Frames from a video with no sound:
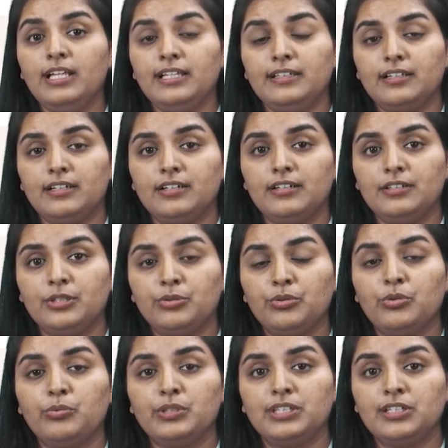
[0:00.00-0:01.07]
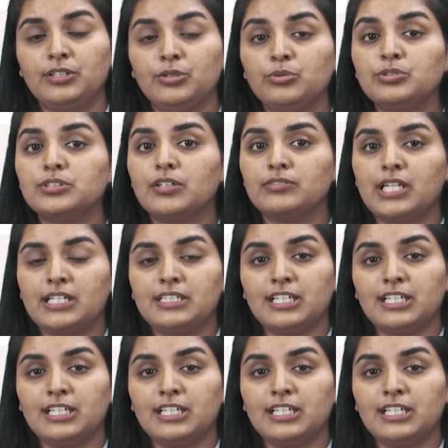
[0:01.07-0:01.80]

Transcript: with the use of that